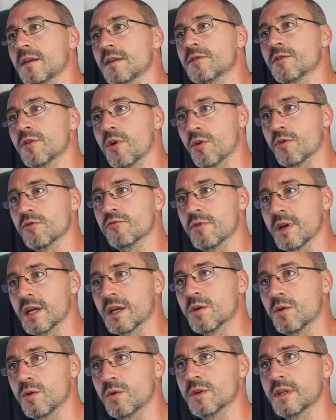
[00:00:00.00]

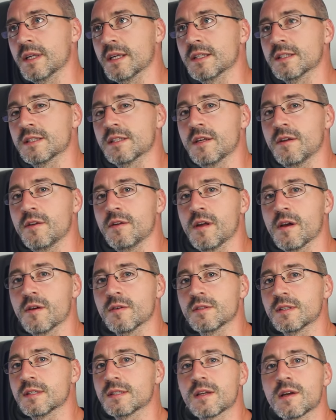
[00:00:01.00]
non-recording
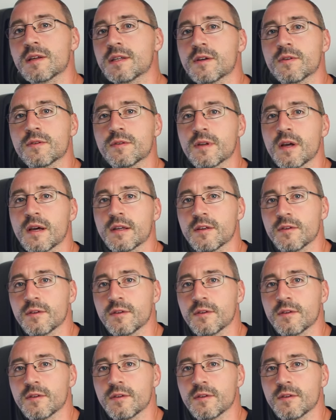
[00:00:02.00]
studios, because I don't